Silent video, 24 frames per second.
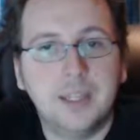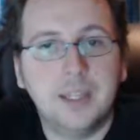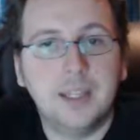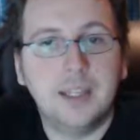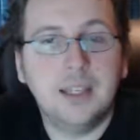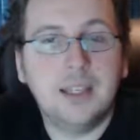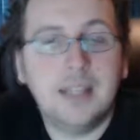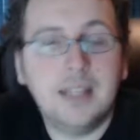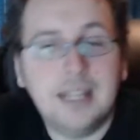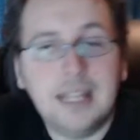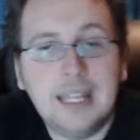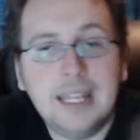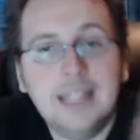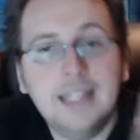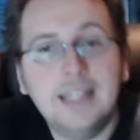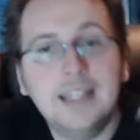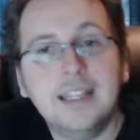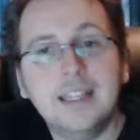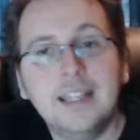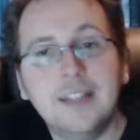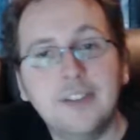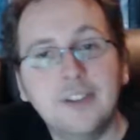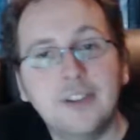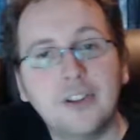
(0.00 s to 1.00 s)
Then Haley
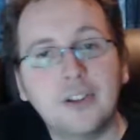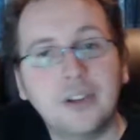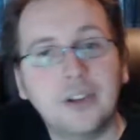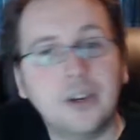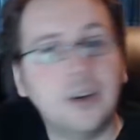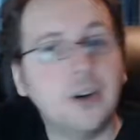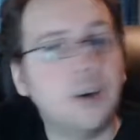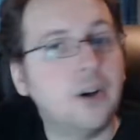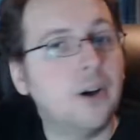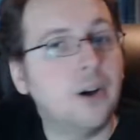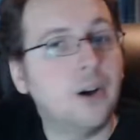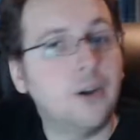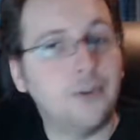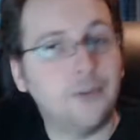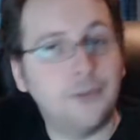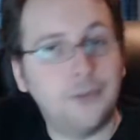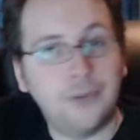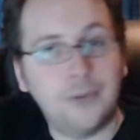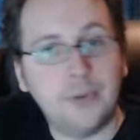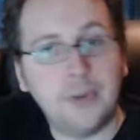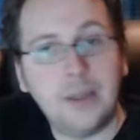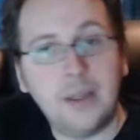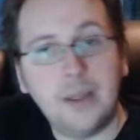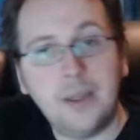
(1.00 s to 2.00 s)
gets a call
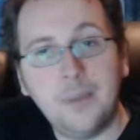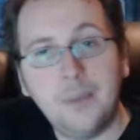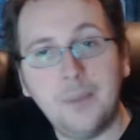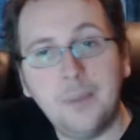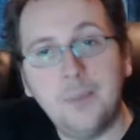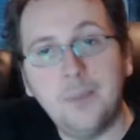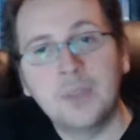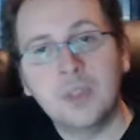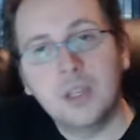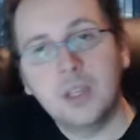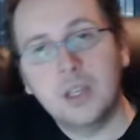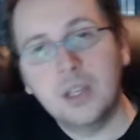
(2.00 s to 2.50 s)
from